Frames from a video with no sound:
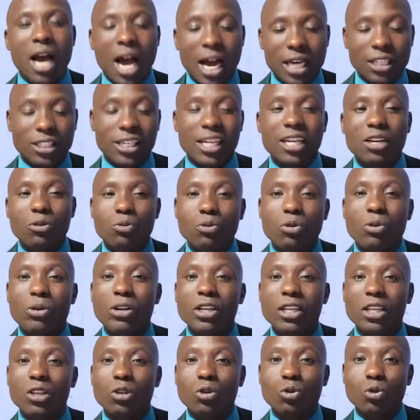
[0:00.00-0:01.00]
I said we
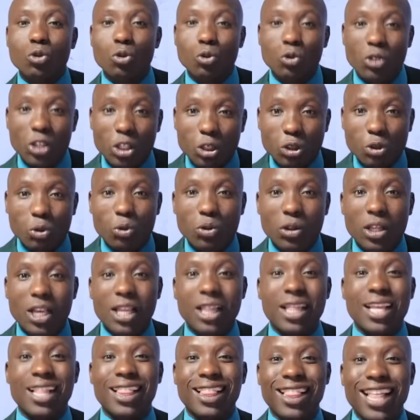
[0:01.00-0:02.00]
wanted to do the two,
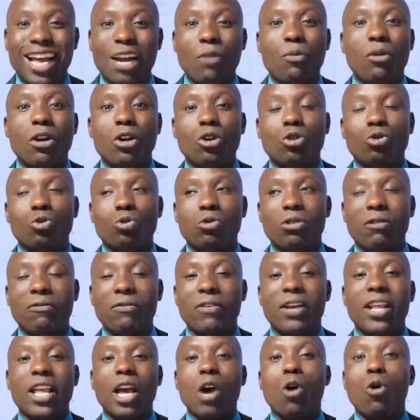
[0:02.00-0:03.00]
then the third one to
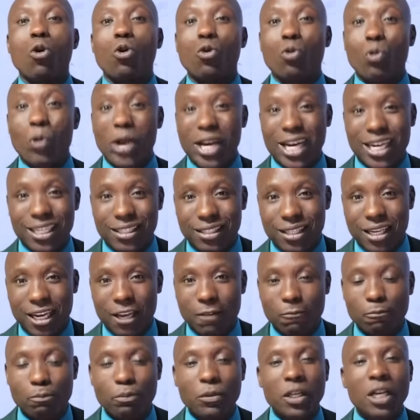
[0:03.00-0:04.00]
tutafanya on
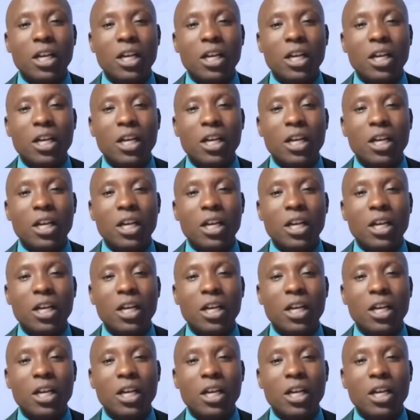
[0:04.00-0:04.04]
Wednesday.